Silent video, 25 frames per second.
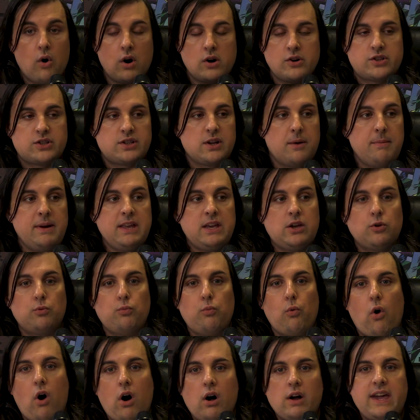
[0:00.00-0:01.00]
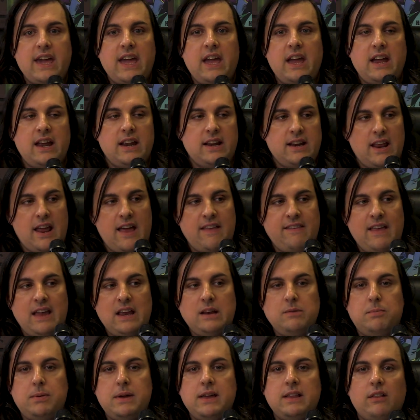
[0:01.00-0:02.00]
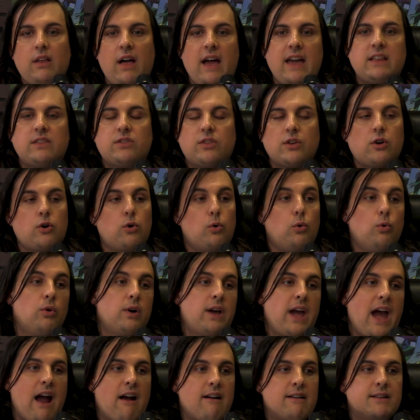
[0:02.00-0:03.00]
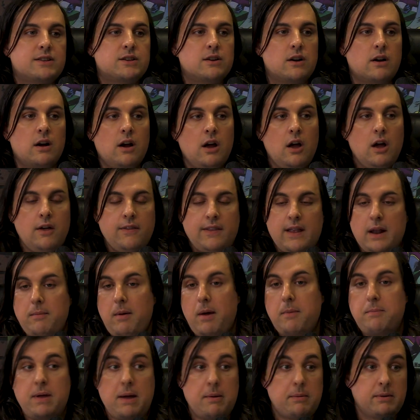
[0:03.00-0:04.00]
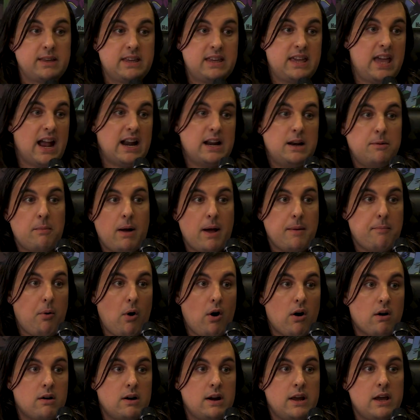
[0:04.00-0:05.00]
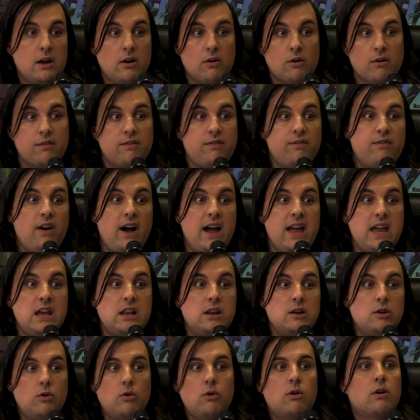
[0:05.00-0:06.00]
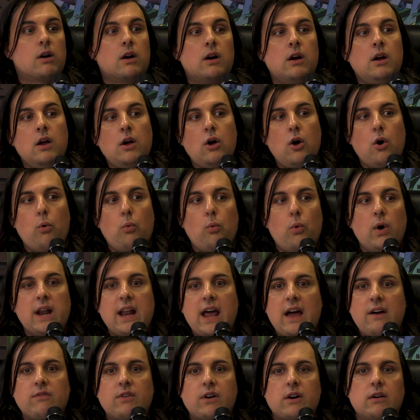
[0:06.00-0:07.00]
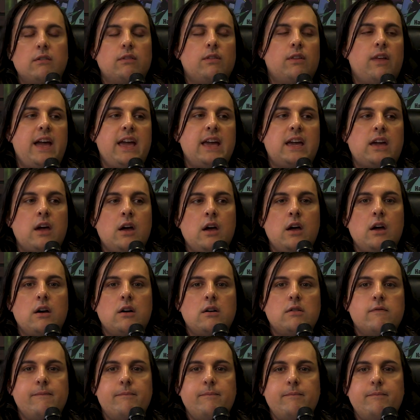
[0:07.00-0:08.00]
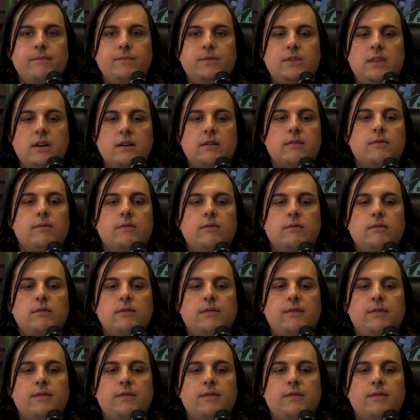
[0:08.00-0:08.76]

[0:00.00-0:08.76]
Or somebody could walk in, and they'd be like the cool character that I might be able to get in my party or fight or whatever. Like, the